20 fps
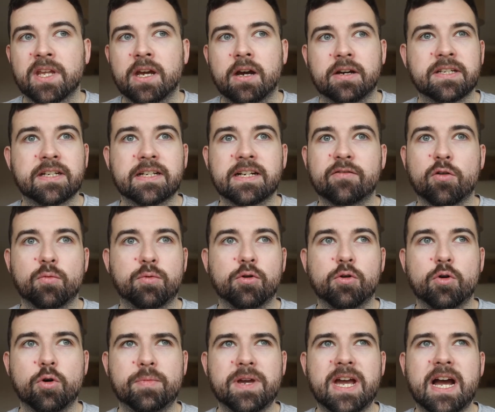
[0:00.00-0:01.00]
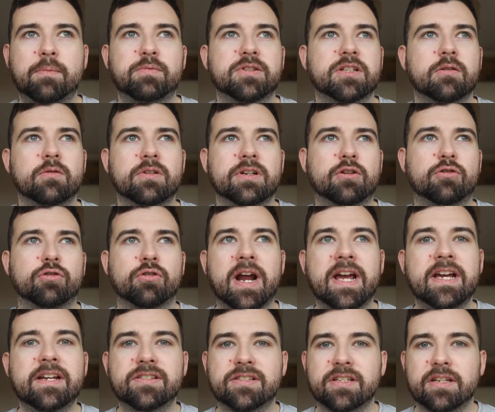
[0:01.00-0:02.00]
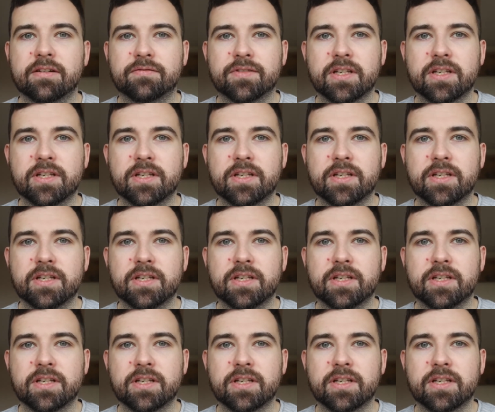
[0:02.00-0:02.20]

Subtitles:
I think Liverpool will be absolutely crazy if